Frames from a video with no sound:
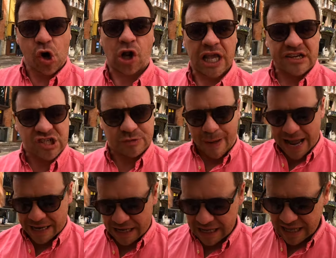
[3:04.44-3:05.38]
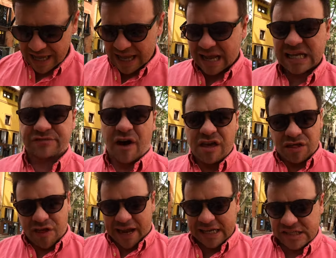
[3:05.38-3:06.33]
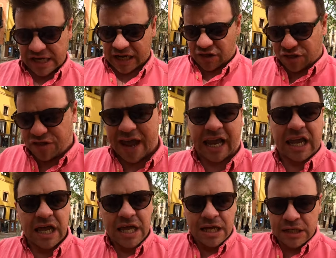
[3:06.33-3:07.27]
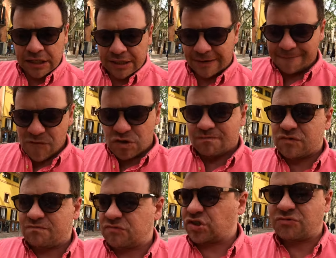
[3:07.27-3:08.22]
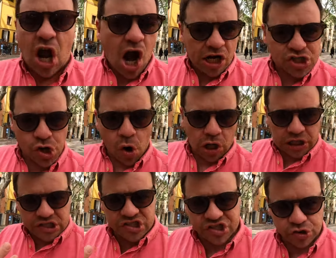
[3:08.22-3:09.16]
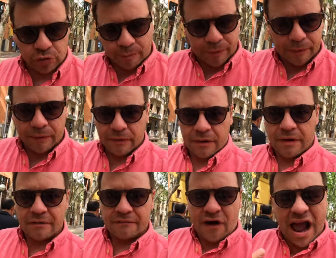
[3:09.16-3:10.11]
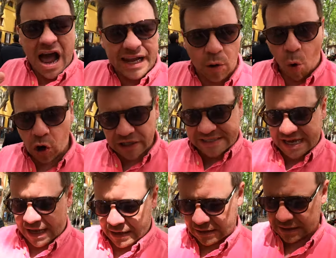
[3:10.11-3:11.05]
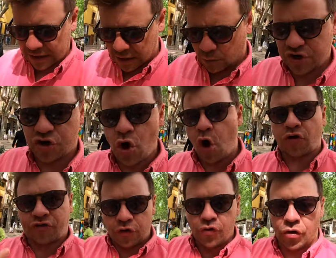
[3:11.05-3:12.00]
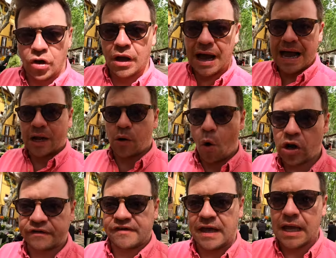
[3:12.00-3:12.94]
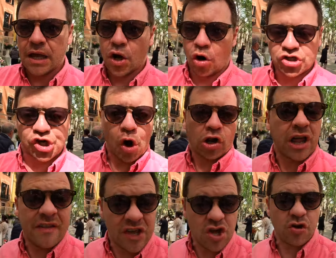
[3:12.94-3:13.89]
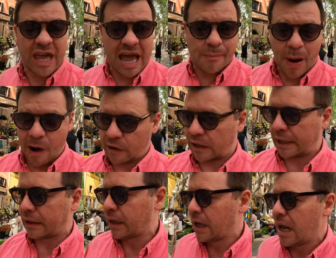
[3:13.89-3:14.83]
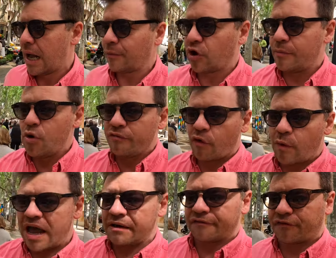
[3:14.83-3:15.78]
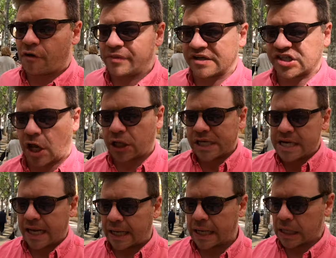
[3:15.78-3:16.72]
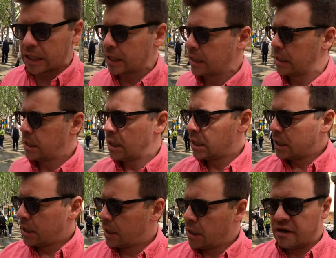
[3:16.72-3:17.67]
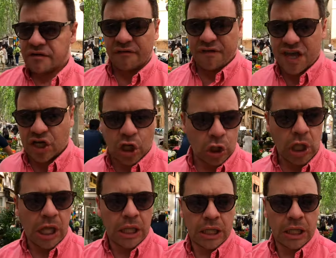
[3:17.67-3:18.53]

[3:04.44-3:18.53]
chocolate in Spain is very thick. It's like a thick, dark chocolate soup, very high quality. We do not do high quality hot chocolate in the UK apparently. I'm going to move away from this cleaning vehicle